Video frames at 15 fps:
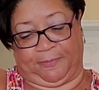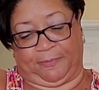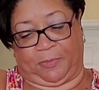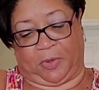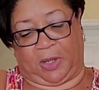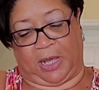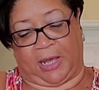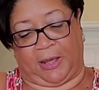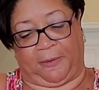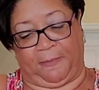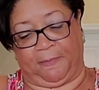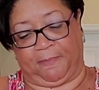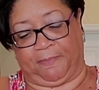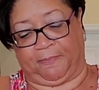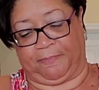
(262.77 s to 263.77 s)
Okay.
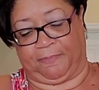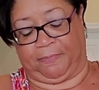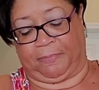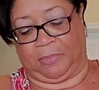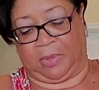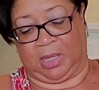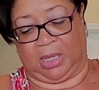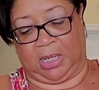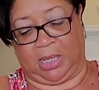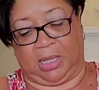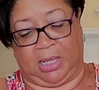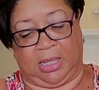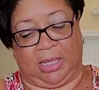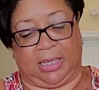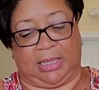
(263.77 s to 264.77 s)

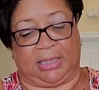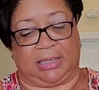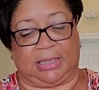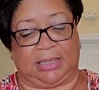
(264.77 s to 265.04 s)
Let's